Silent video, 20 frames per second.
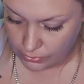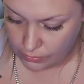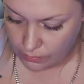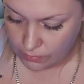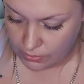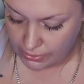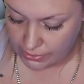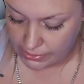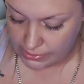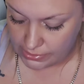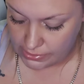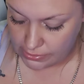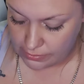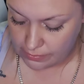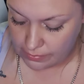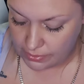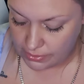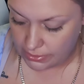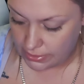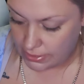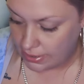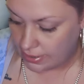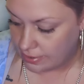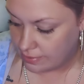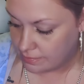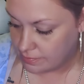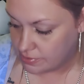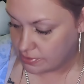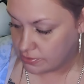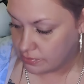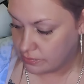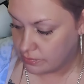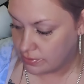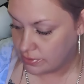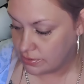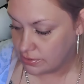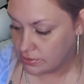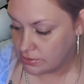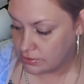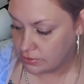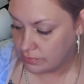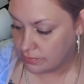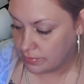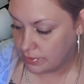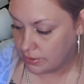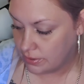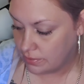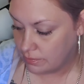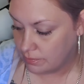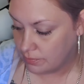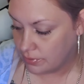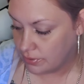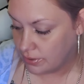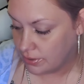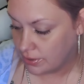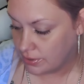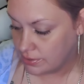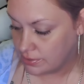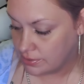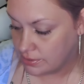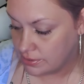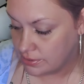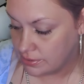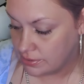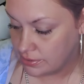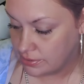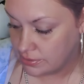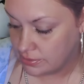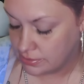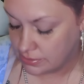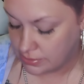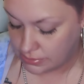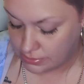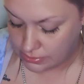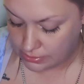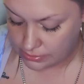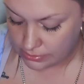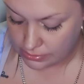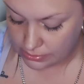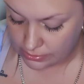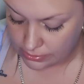You play stupid games, you win stupid prizes.